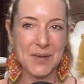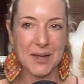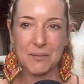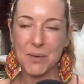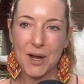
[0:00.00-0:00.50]

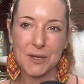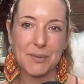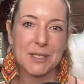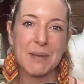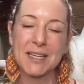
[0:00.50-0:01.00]
a broader
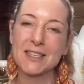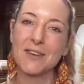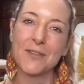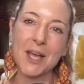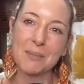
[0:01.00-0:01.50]
perspective
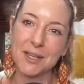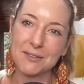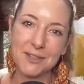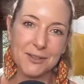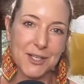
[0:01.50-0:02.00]
all that blood
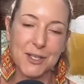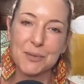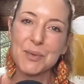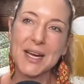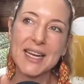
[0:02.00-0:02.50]
flow to
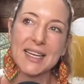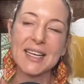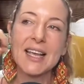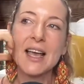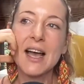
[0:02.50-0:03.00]
your brain
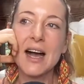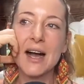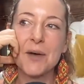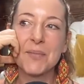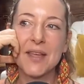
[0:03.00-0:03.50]

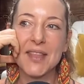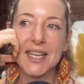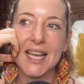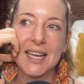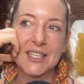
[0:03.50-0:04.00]
um, and the
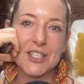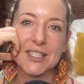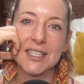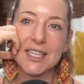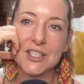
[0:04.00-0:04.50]
connection
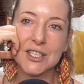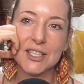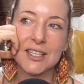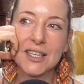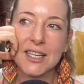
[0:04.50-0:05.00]
to
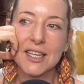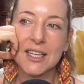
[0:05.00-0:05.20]
nature